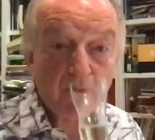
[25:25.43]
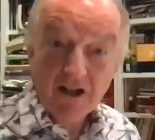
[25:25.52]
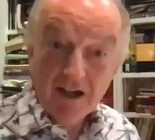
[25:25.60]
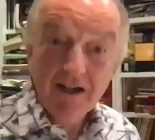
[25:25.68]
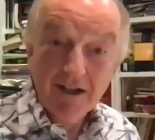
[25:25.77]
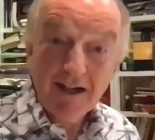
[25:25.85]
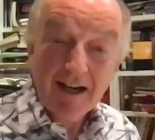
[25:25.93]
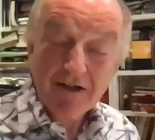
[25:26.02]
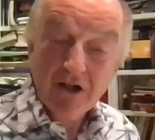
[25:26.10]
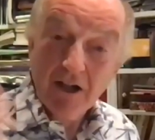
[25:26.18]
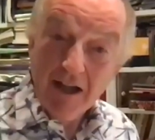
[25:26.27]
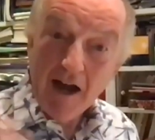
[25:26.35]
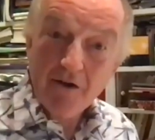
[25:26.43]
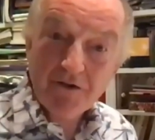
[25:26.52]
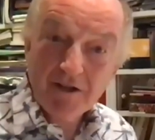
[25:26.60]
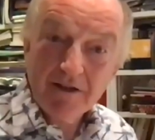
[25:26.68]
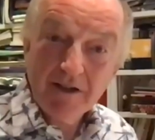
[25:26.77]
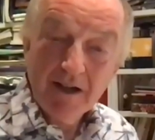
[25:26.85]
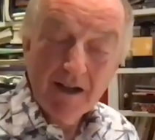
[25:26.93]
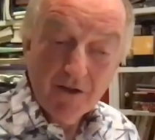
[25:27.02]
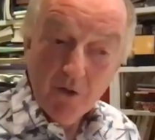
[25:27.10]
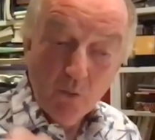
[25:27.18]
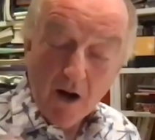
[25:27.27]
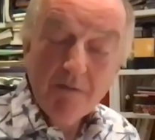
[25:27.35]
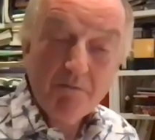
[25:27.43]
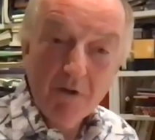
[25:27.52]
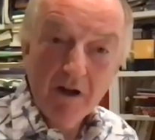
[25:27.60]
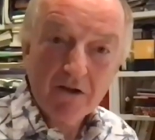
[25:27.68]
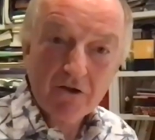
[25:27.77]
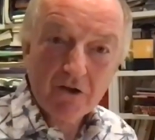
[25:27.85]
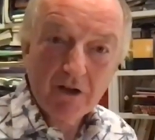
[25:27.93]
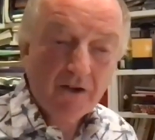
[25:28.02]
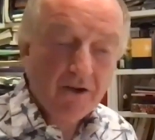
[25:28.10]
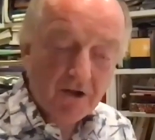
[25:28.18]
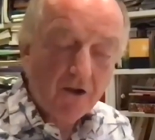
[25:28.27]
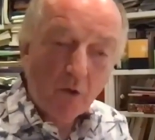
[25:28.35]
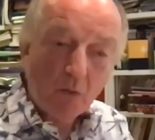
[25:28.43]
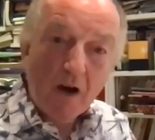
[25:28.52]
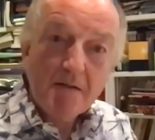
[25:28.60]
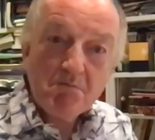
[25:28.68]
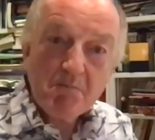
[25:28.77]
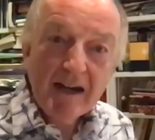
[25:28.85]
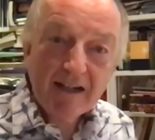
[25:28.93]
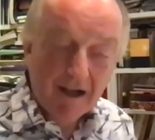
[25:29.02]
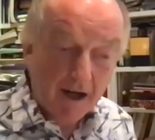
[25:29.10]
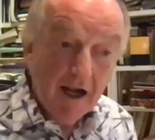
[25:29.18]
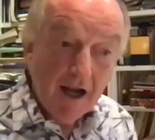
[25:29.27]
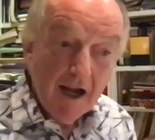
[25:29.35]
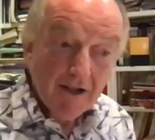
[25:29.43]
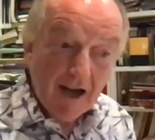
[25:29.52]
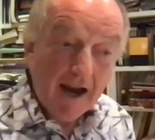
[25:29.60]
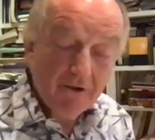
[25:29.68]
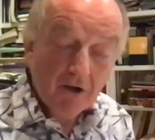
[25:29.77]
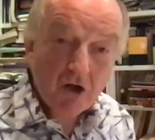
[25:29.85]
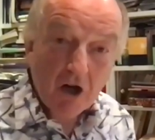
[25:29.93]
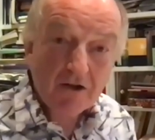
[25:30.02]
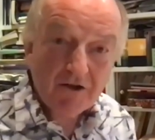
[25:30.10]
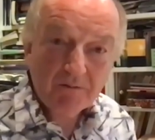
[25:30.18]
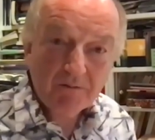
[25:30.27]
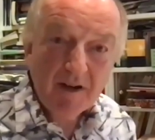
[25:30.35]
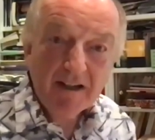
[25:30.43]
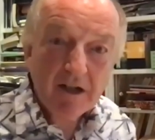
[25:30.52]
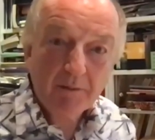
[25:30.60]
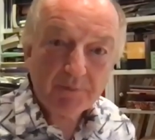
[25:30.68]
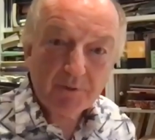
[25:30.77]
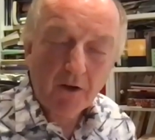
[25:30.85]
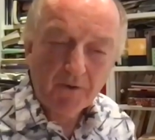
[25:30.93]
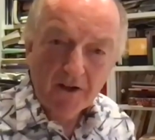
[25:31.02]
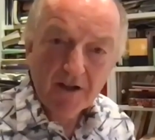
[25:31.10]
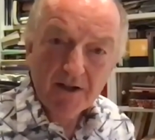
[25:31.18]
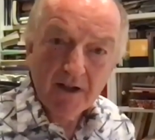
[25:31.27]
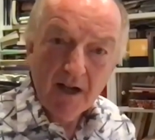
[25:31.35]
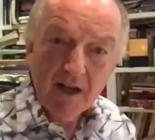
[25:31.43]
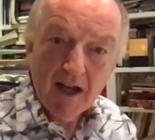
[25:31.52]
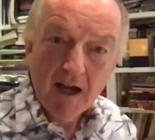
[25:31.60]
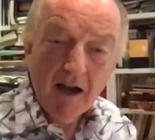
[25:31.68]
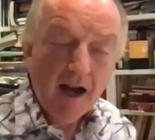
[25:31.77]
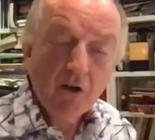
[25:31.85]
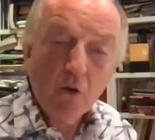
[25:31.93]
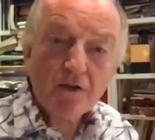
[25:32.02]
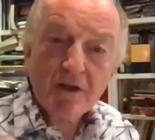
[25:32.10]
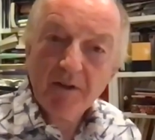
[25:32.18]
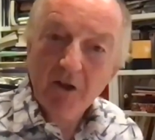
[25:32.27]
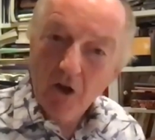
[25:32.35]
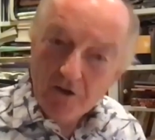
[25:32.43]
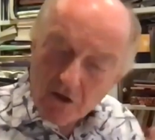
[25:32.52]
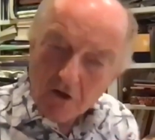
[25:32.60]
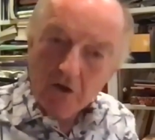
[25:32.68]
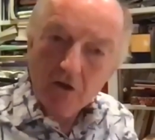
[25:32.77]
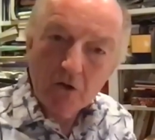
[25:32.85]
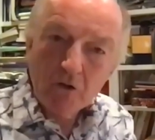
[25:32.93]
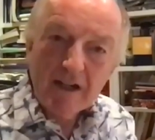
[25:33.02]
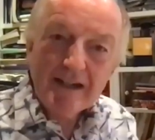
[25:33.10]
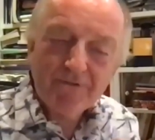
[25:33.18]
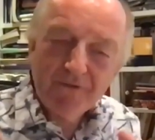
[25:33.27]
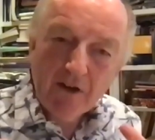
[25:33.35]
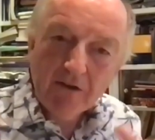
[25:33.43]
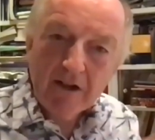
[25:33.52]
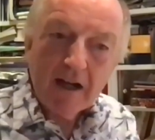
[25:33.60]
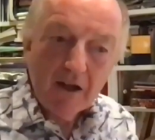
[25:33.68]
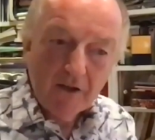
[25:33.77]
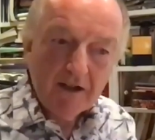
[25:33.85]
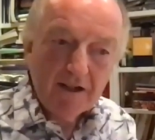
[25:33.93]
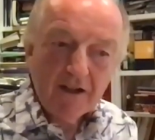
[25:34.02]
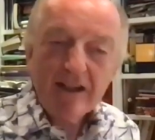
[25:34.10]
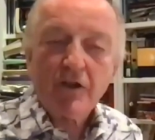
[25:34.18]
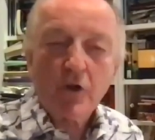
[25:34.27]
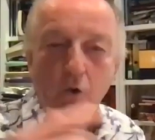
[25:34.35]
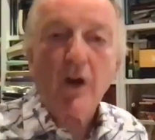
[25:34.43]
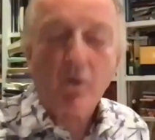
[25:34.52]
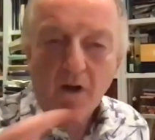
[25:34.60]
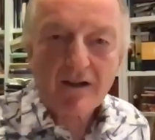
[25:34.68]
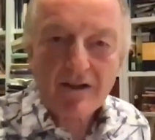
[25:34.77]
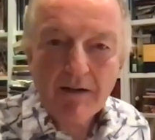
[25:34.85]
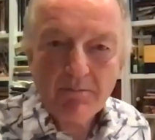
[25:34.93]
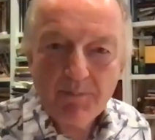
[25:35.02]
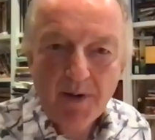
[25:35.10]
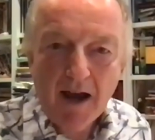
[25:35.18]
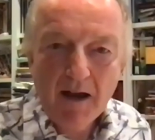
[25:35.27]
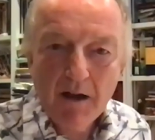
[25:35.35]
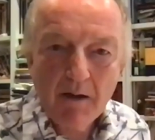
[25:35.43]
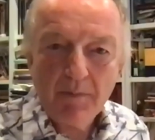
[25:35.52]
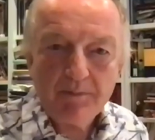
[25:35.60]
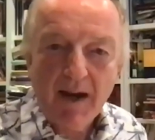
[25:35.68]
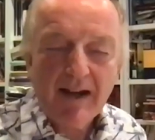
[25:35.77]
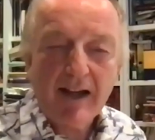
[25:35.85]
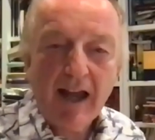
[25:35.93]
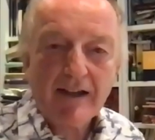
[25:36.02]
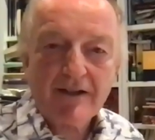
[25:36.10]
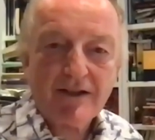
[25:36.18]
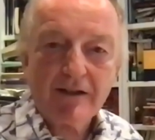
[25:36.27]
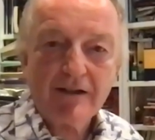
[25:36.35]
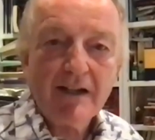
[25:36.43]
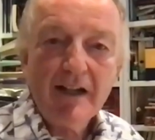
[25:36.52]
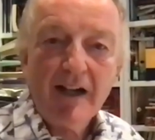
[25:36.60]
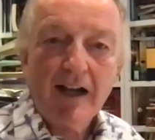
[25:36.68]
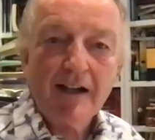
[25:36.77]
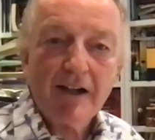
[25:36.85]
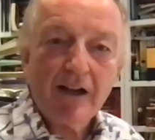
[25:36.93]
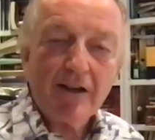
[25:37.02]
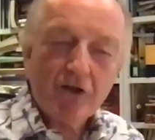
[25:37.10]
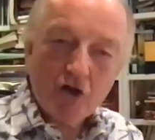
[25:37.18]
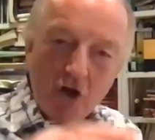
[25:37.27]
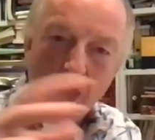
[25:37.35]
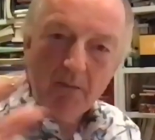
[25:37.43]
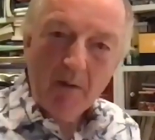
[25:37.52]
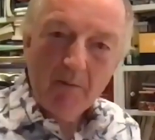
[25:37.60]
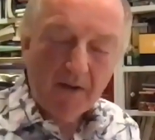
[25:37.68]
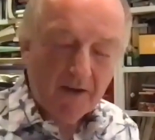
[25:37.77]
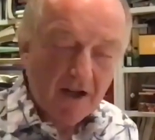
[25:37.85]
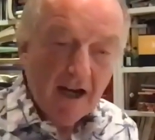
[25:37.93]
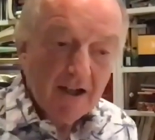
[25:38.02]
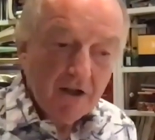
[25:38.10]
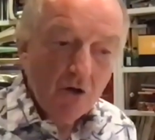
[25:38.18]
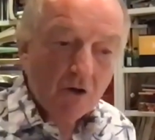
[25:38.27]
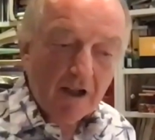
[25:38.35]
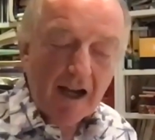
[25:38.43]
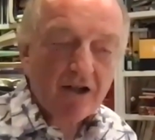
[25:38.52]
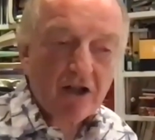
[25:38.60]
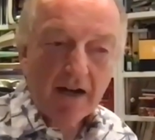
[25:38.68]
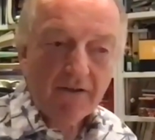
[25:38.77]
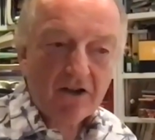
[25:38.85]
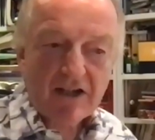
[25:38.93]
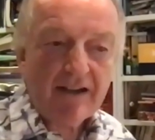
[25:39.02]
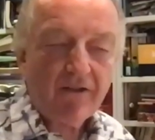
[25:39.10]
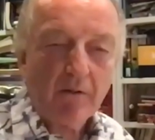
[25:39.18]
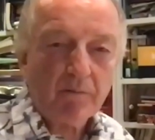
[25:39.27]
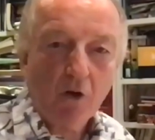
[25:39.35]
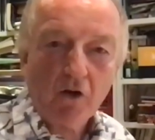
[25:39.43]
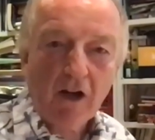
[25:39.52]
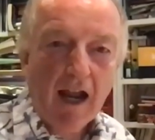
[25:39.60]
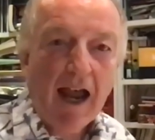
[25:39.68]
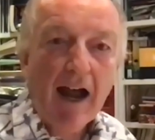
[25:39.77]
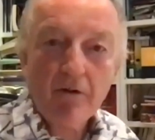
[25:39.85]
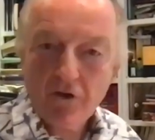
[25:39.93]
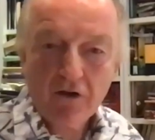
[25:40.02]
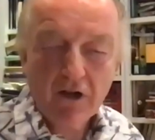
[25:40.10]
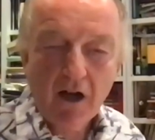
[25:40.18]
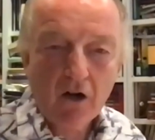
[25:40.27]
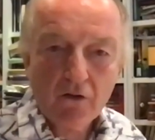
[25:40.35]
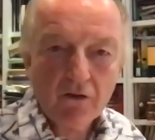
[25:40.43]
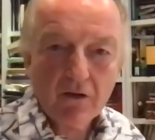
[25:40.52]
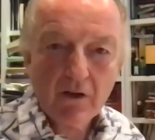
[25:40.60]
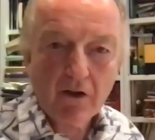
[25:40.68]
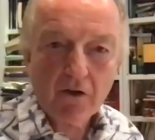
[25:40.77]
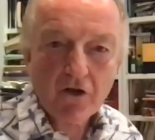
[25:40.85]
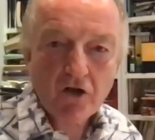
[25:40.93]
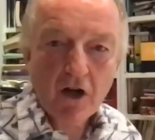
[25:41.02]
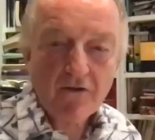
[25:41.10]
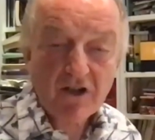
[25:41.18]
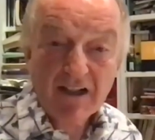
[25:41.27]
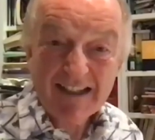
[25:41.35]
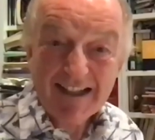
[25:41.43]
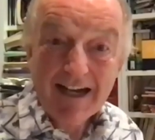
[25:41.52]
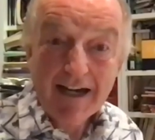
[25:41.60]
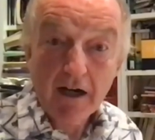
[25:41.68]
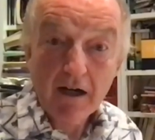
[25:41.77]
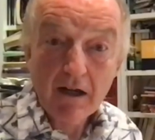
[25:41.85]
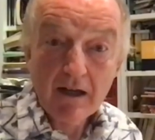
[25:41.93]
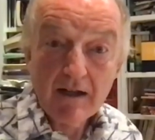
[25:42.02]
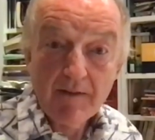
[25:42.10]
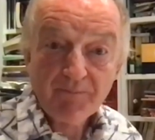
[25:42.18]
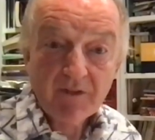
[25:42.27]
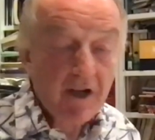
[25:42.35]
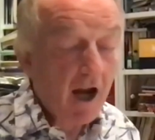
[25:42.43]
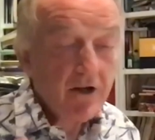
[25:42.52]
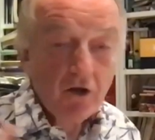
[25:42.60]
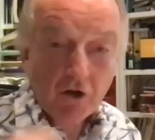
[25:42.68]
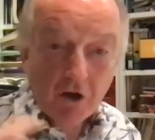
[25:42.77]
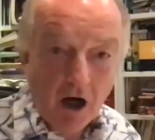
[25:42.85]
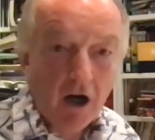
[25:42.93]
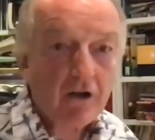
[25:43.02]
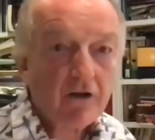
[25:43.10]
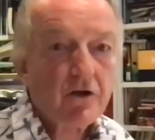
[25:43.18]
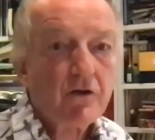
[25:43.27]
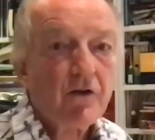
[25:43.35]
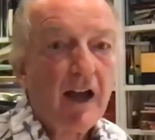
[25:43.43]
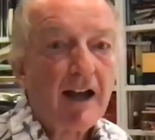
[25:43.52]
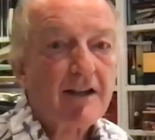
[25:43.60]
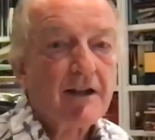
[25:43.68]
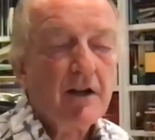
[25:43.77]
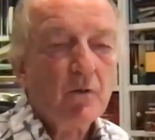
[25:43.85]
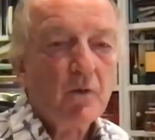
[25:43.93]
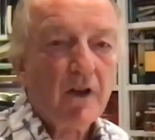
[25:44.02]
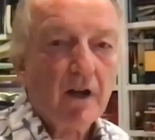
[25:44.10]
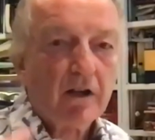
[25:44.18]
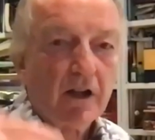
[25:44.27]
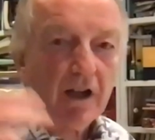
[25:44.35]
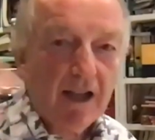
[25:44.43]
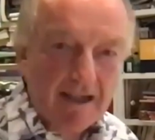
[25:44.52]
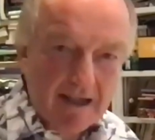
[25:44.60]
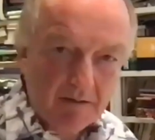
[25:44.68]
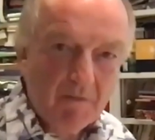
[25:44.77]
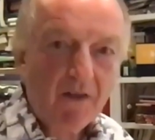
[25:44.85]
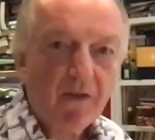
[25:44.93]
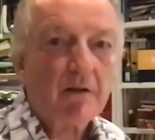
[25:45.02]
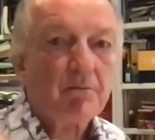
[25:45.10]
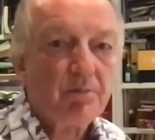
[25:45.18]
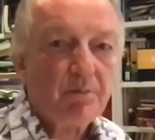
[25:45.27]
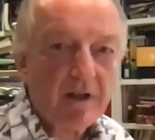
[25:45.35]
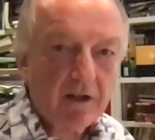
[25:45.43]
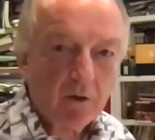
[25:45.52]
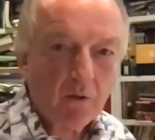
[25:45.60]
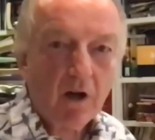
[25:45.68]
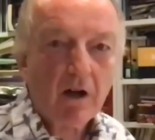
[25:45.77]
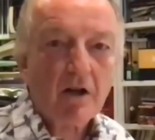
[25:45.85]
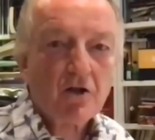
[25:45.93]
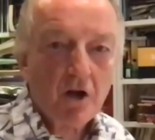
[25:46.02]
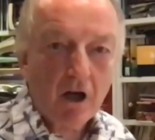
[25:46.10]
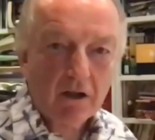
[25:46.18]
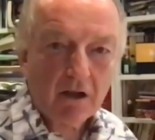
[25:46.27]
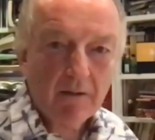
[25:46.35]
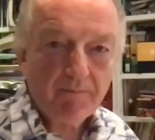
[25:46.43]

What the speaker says: it actually allows the wine merchant, so the winemaker, to have a chance of making a profit. And also because you can do these quick ones like pet nats and Charmat methods, you can actually have a Seyval Blanc out on the shelves in a year. And you can't do that with a classic method Pinot Noir and a Chardonnay.